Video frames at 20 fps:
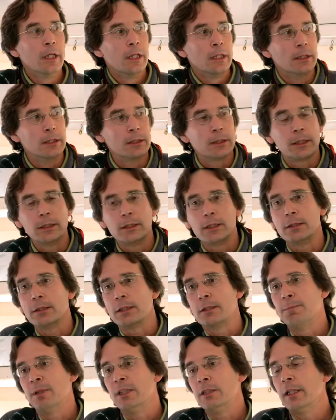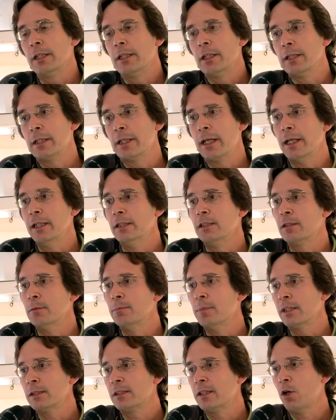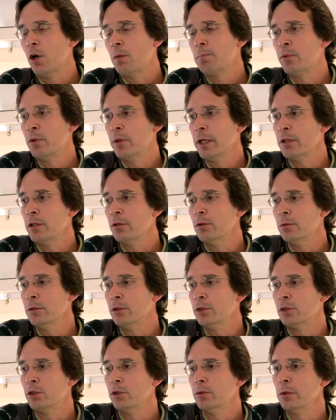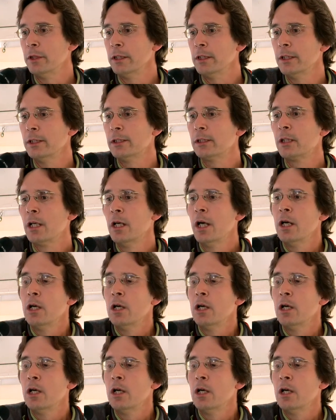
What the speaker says: In this particular case, the bus operator who was doing this